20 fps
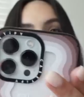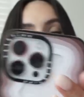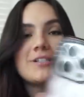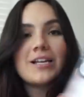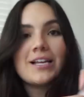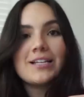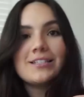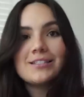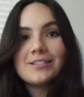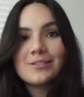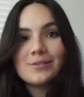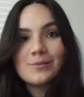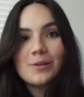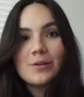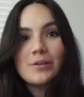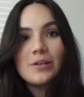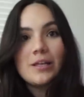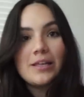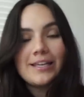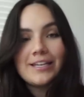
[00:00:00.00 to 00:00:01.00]
Sutton's
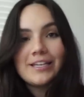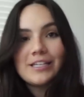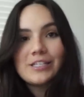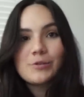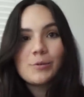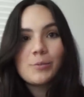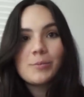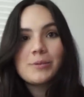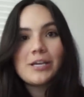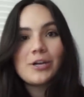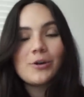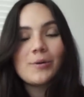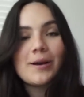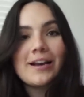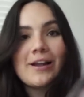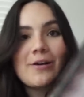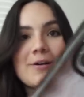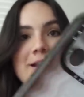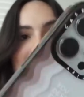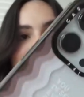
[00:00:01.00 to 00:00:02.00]
eating sweet potato
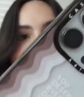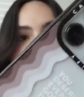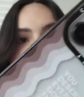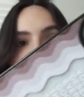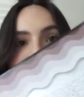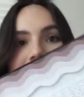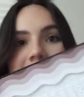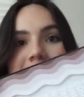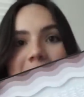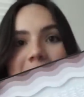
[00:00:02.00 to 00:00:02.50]
right now and having a great